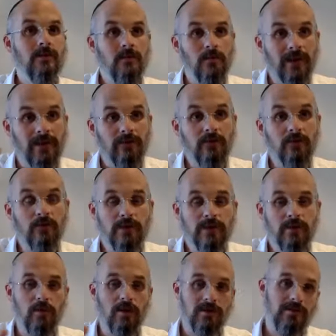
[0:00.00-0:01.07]
When I do what He
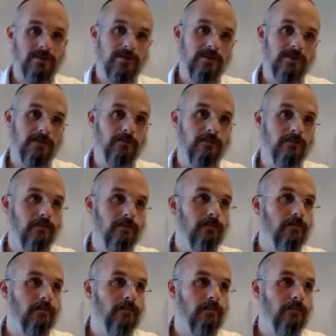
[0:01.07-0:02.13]
wants.
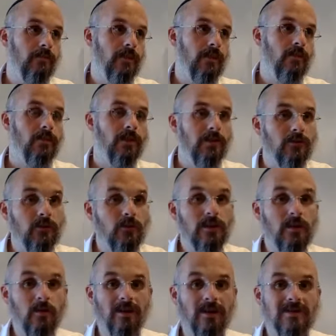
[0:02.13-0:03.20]
When I do what He
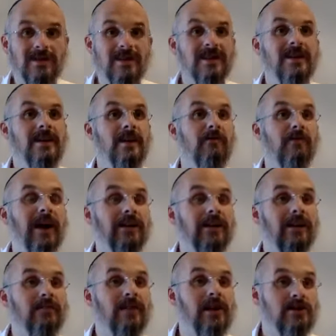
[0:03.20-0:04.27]
wants. If I
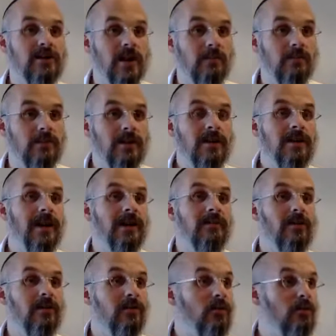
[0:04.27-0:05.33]
loved Hashem and
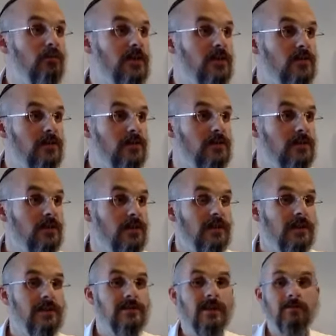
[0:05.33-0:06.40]
didn't do mitzvahs,
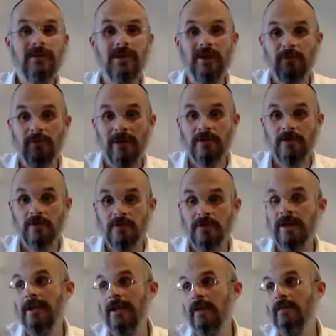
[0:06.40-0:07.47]
it's like me loving my children
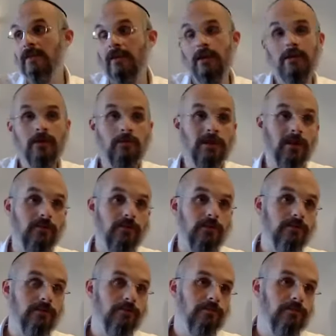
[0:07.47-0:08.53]
and never telling them I love you.
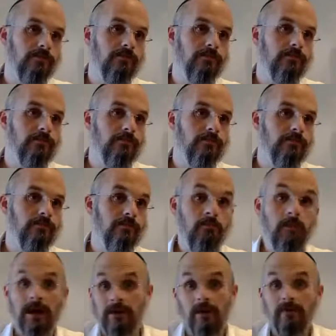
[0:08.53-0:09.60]

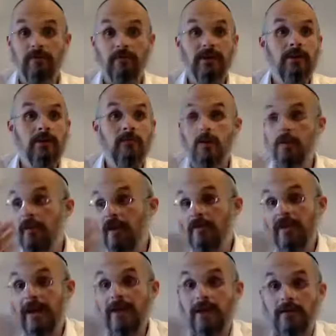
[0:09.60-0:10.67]
I love them for tomorrow, but they're never
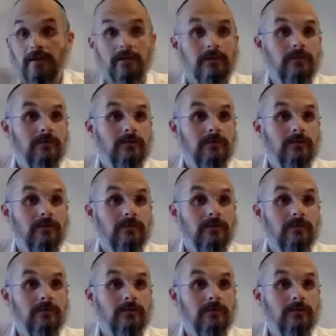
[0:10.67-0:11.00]
getting it.